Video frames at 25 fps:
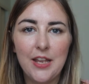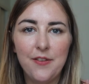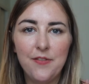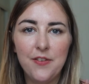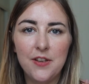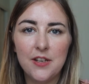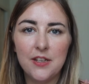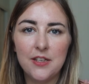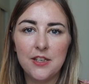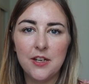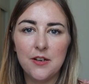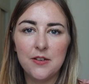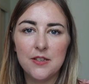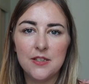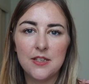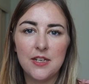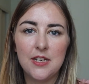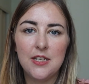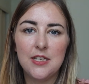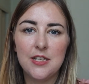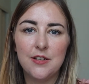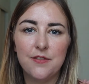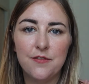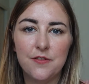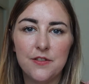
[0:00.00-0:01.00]
if you can notice
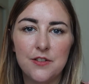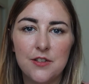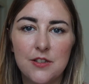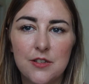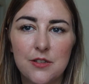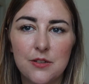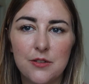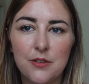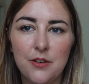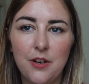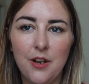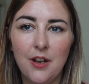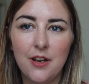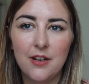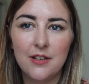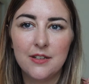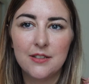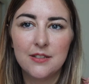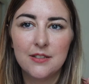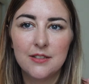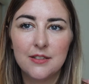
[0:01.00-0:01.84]
any difference or not.